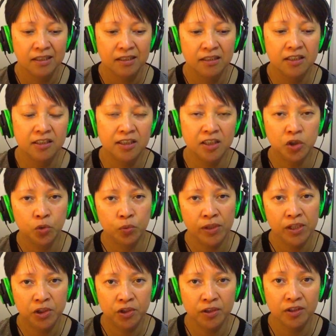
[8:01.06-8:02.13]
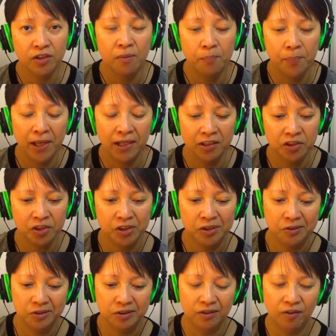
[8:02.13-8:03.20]
the situation compels
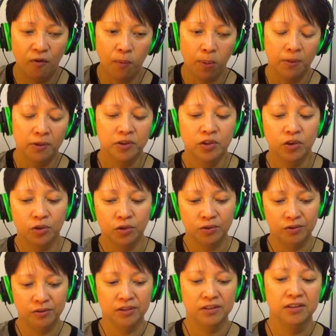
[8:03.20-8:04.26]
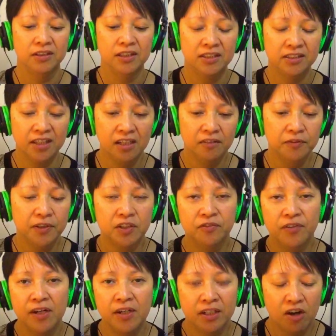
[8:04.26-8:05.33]
you. So the self is
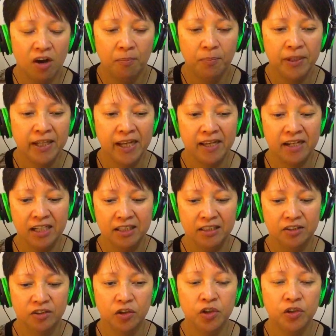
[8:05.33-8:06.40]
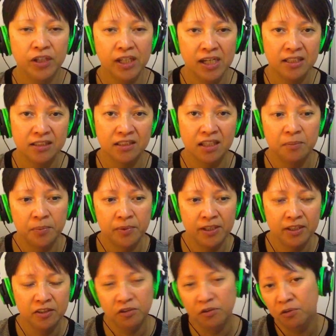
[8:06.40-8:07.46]
very complicated, so you cannot separate
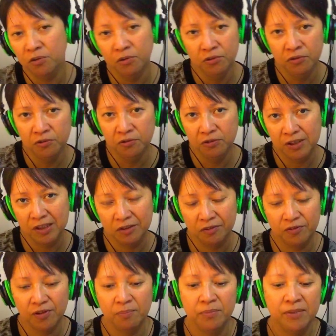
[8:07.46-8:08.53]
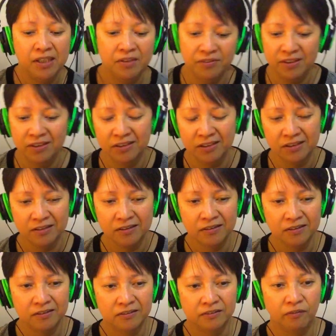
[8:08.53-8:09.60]
good from evil,
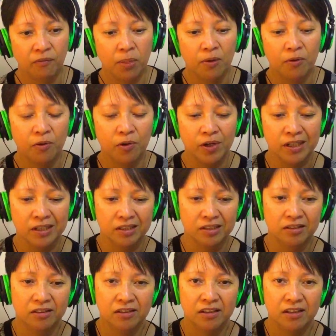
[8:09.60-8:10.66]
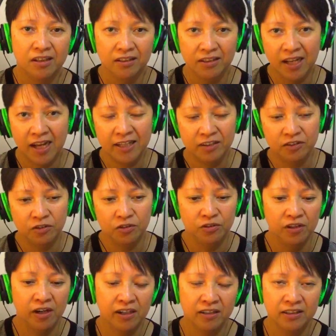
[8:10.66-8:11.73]
or light to
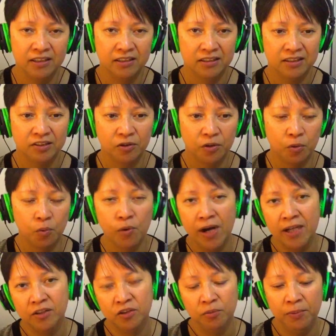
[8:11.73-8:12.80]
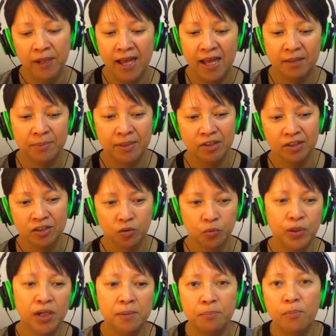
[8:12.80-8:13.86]
darkness, or white to black, because
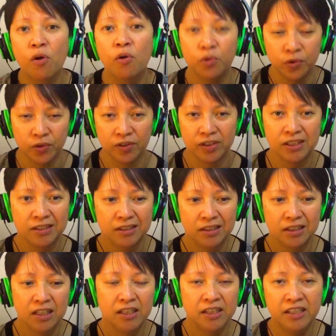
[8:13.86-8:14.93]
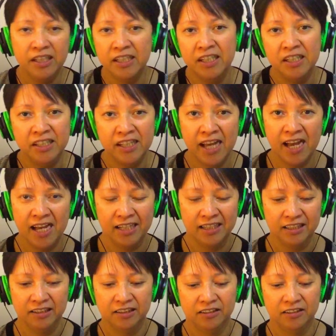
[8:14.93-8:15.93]
we are both yin and yang.